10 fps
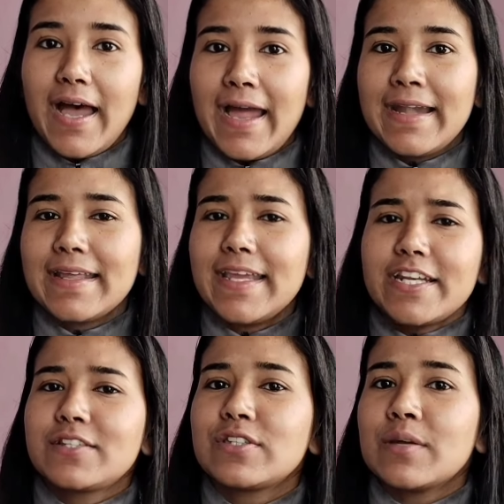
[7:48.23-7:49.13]
And
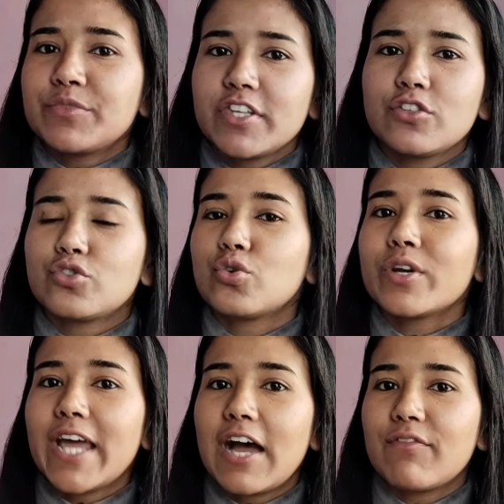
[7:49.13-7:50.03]
it's something you
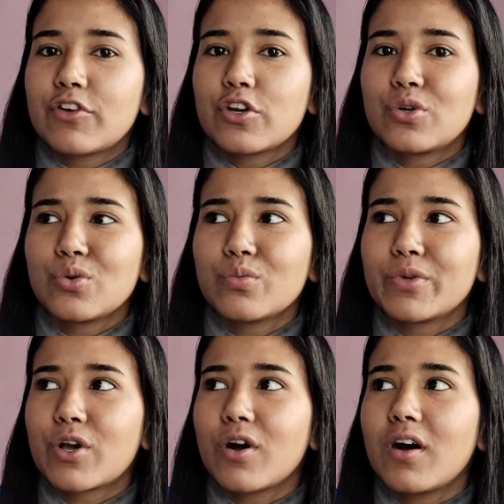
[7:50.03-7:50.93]
don't have to
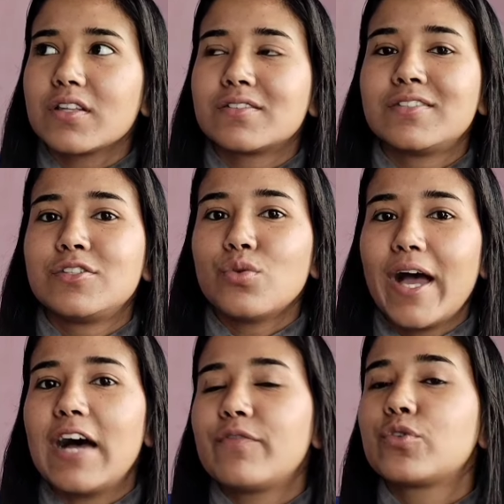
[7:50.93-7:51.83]
do because you
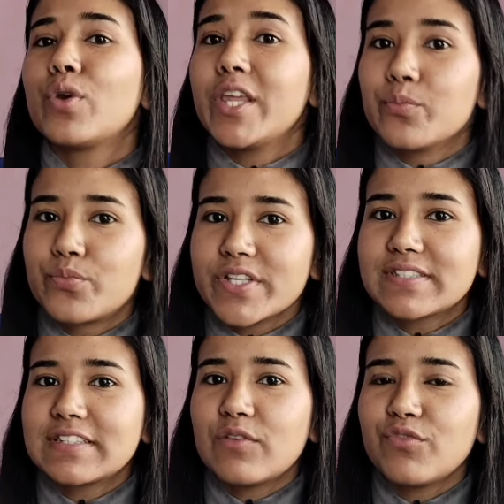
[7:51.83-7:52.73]
have to
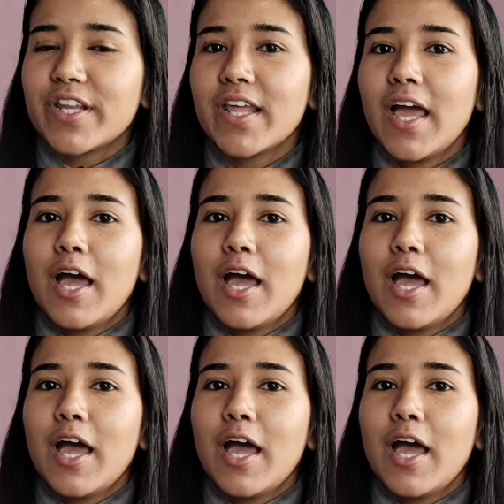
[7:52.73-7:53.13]
impress someone,